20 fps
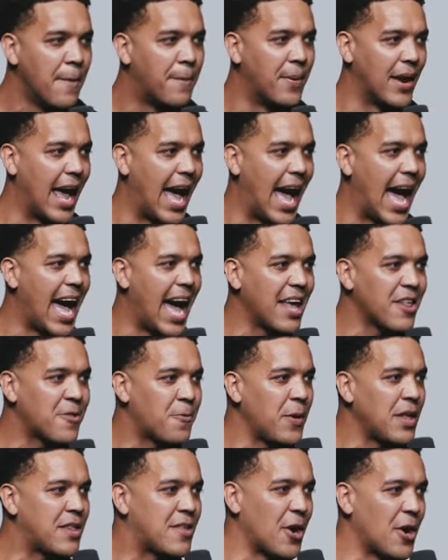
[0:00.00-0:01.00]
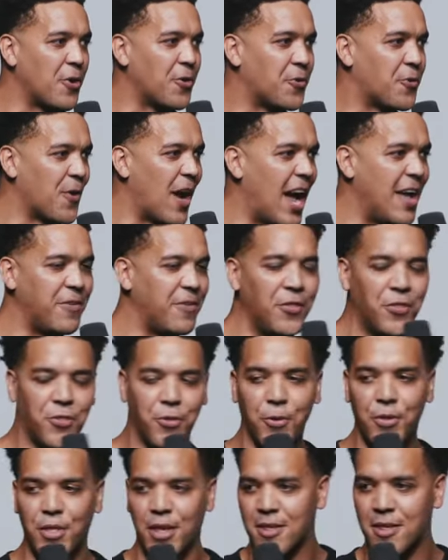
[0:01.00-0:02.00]
But as we start driving
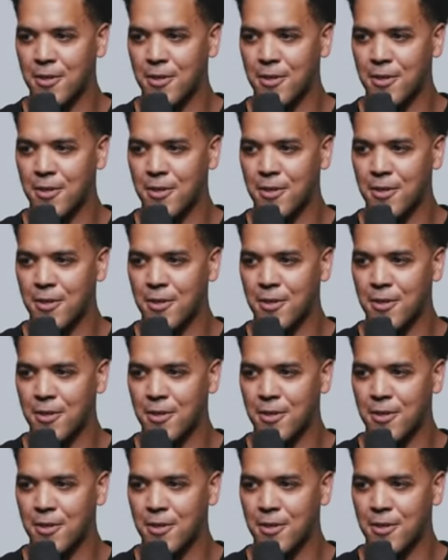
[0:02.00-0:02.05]
through the